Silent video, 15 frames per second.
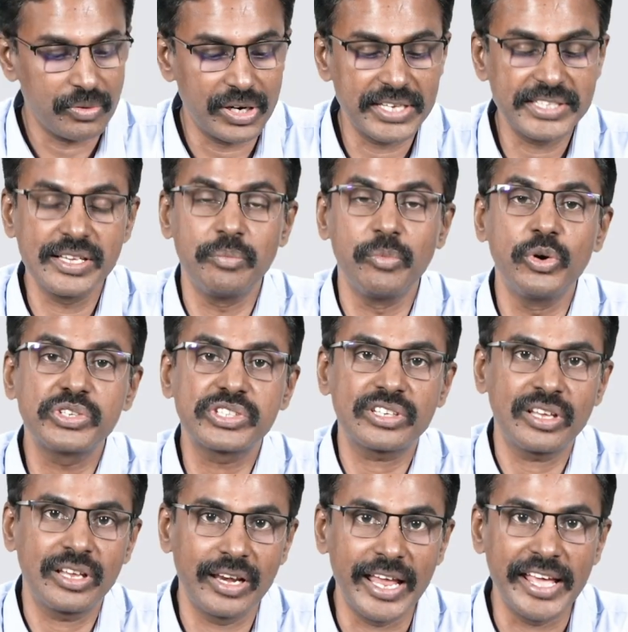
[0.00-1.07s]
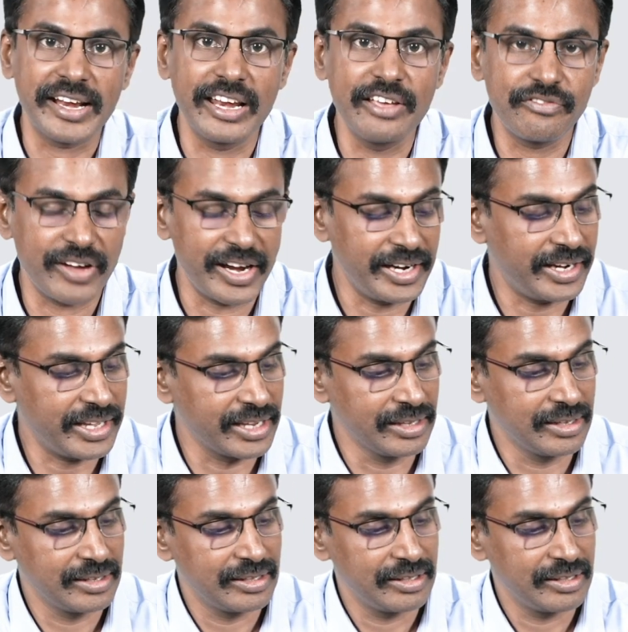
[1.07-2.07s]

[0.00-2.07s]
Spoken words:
What is the most likely finding?